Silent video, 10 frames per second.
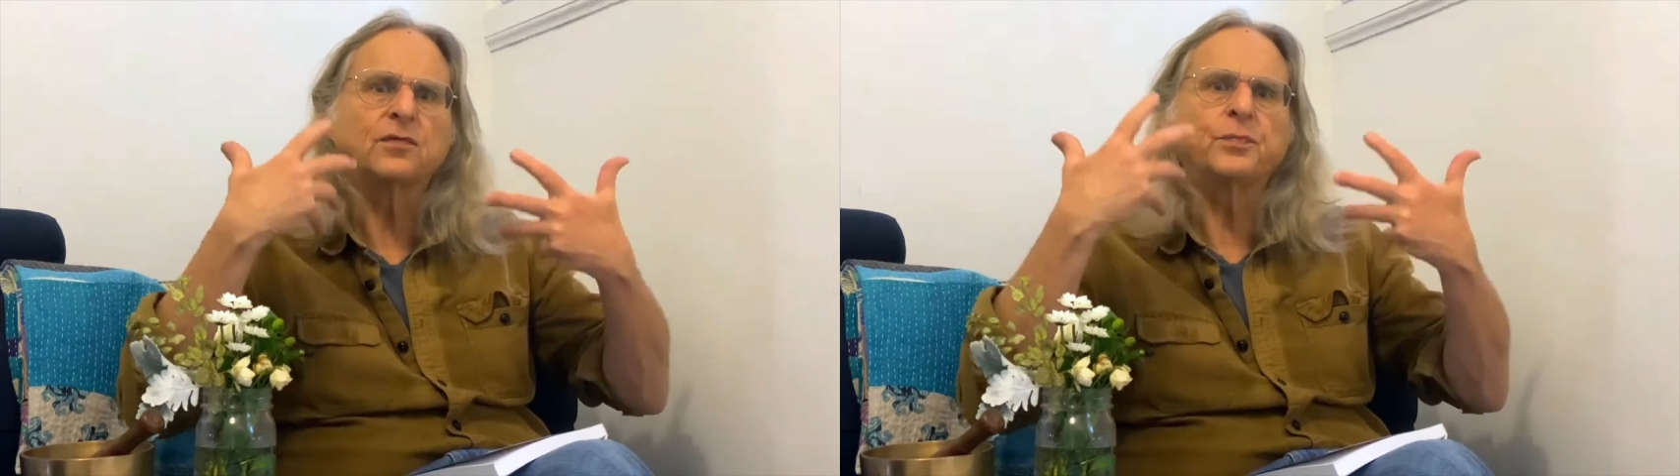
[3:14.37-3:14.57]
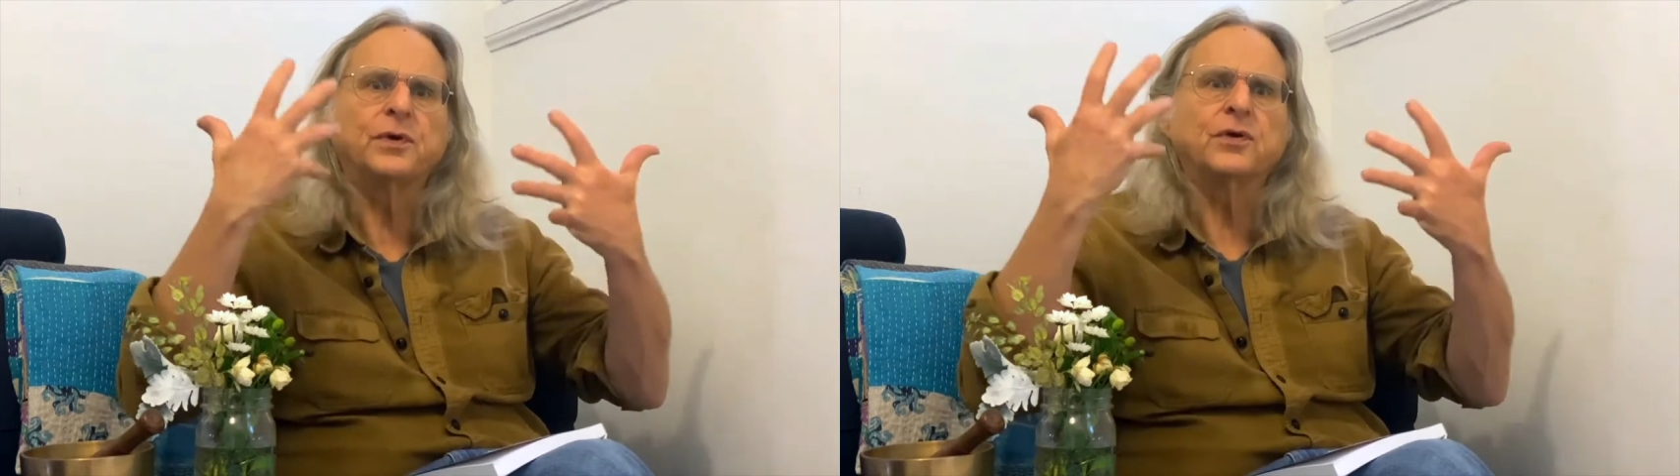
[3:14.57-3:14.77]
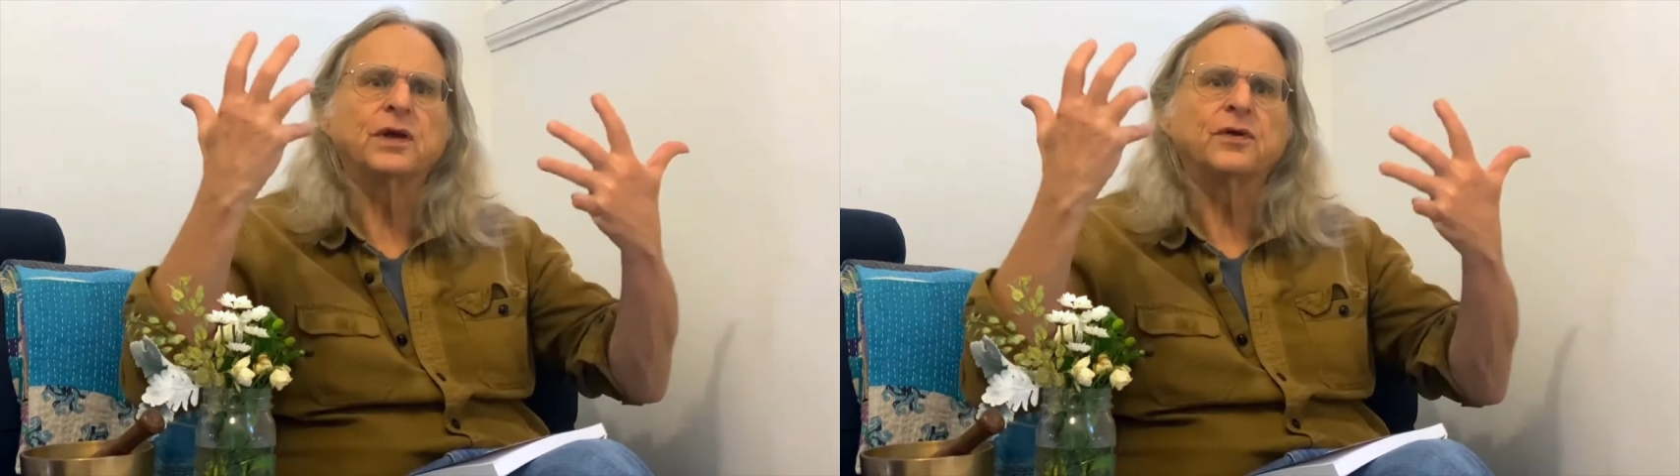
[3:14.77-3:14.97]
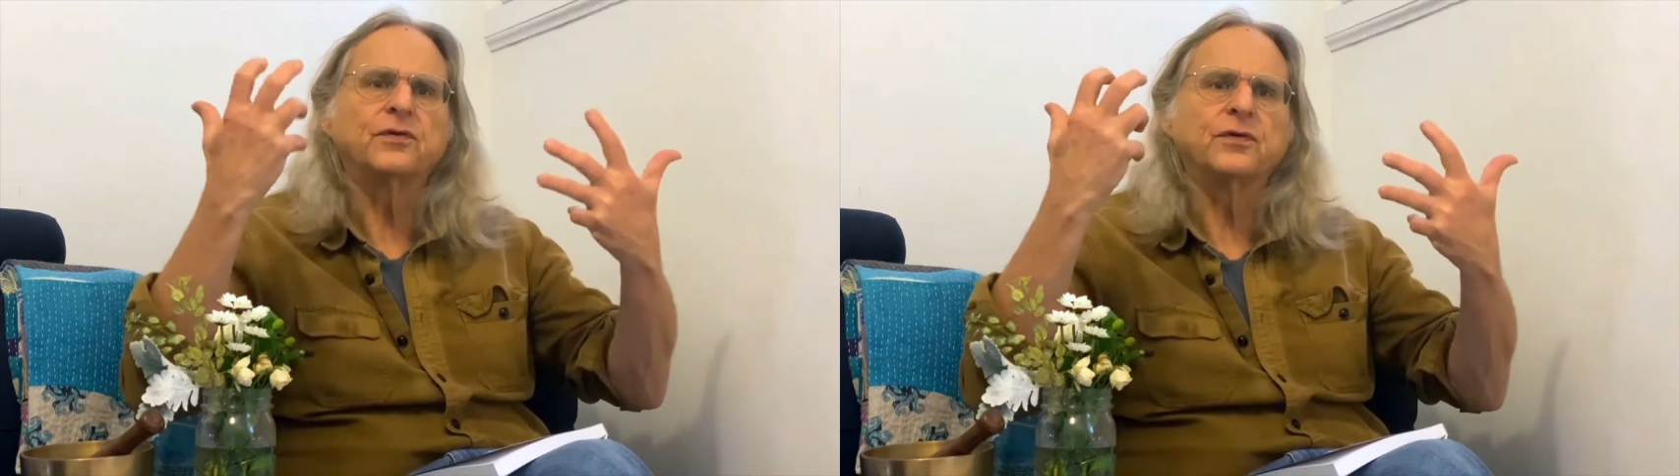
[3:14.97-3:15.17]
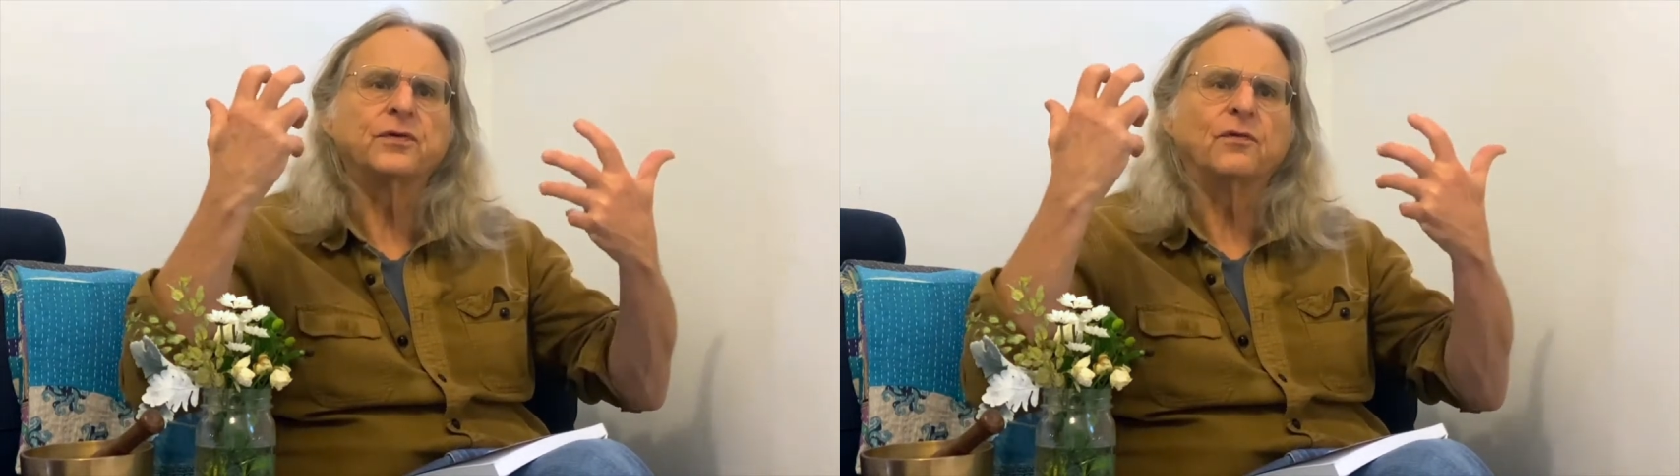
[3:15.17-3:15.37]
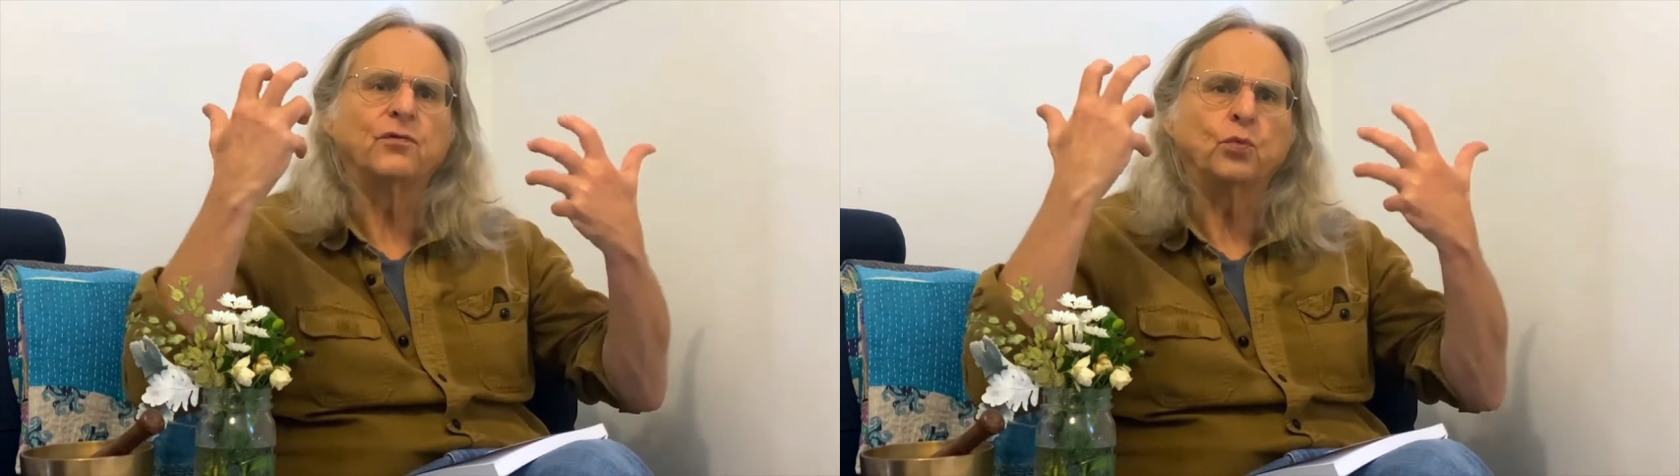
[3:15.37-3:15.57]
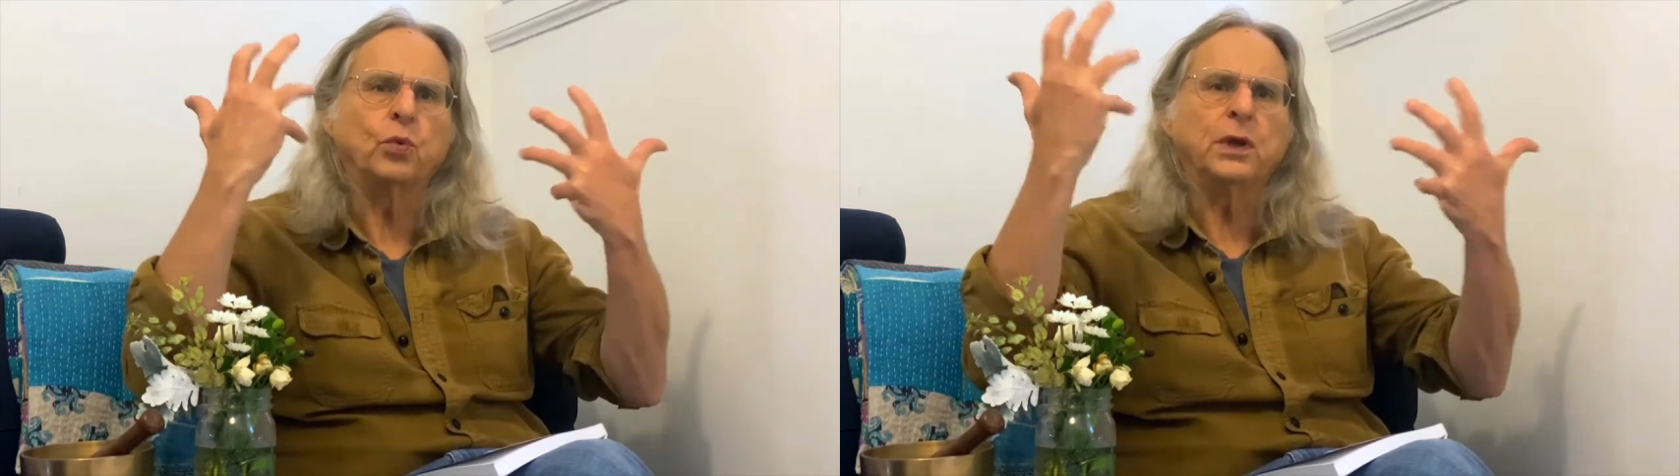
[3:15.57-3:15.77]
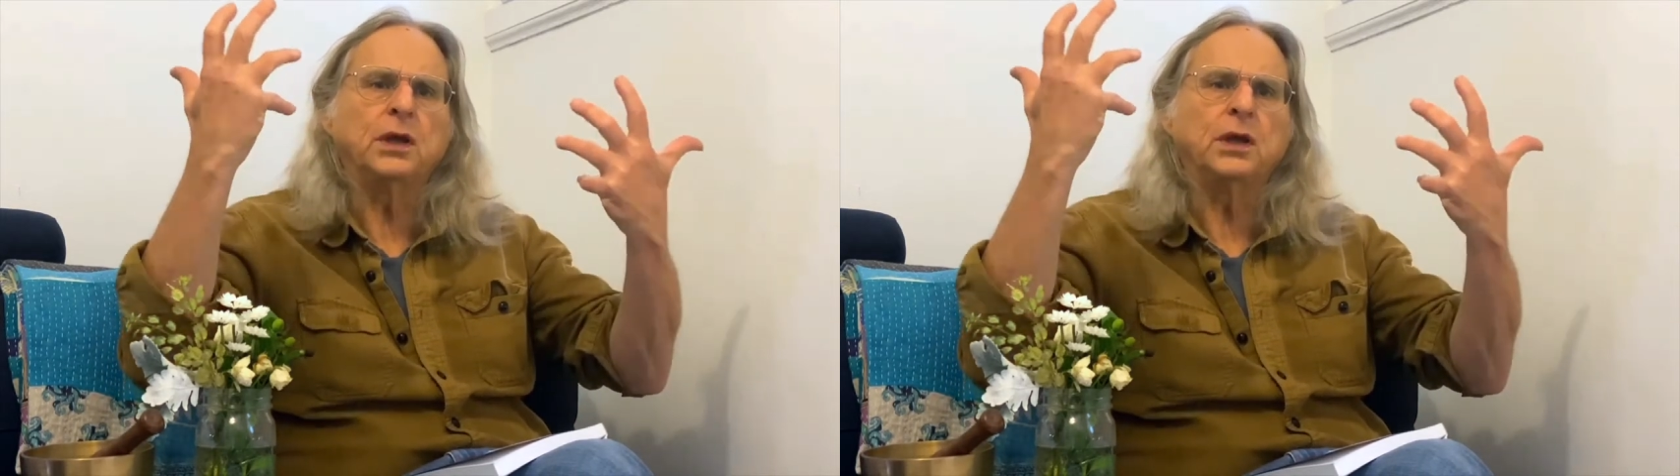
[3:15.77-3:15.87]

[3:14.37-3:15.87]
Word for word: experiences of